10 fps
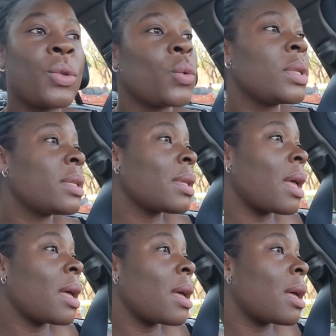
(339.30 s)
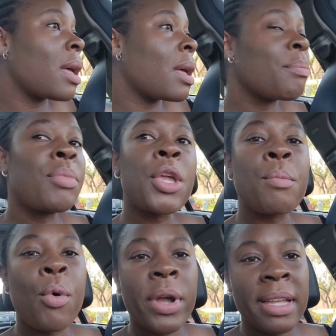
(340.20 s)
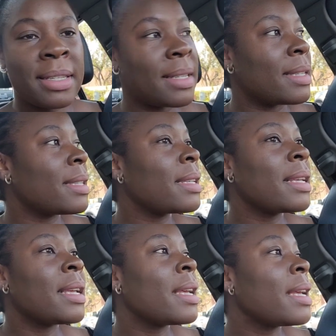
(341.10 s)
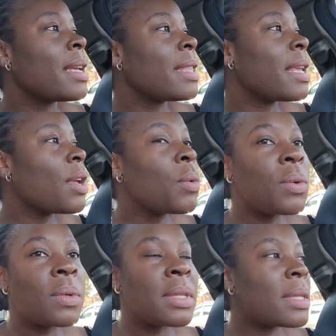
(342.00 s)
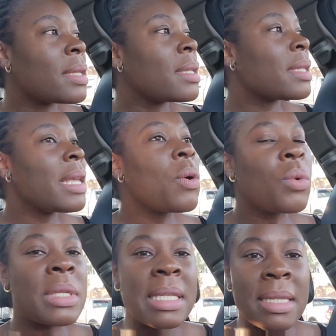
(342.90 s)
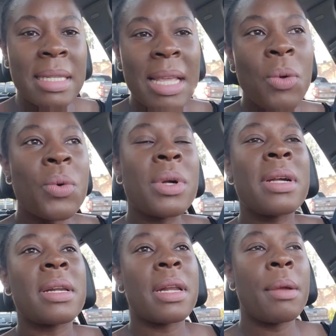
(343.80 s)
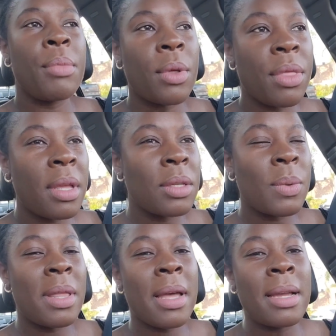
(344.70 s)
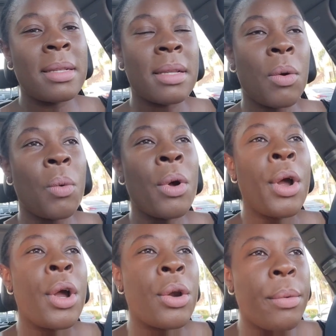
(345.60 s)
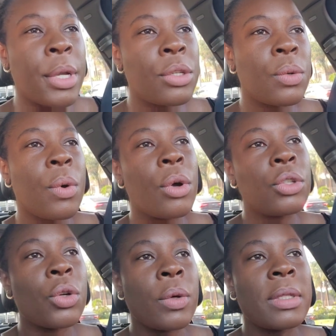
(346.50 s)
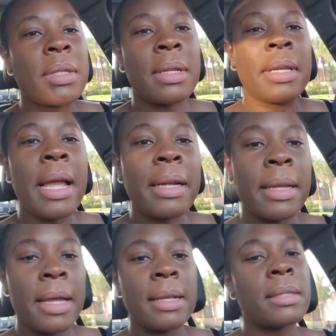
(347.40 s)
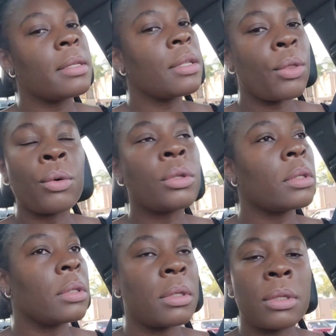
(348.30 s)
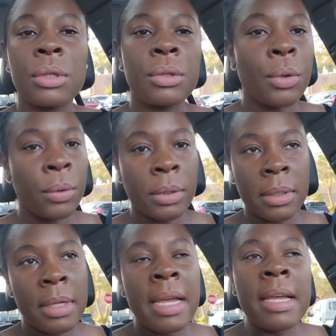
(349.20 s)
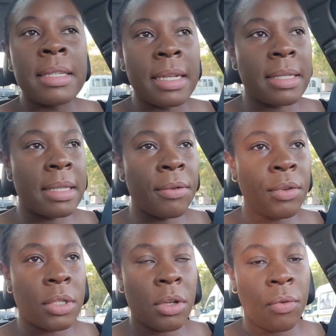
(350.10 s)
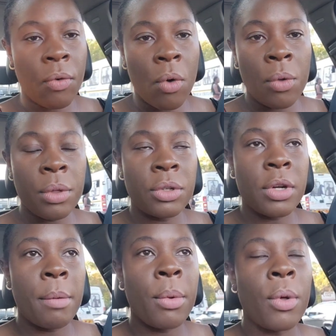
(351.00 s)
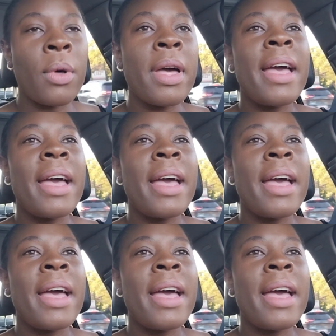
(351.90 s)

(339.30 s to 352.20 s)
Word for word: those uh, pickpocketers they will they will they will grab your things whether it's a wristwatch or it's a necklace don't don't just save yourself all the trouble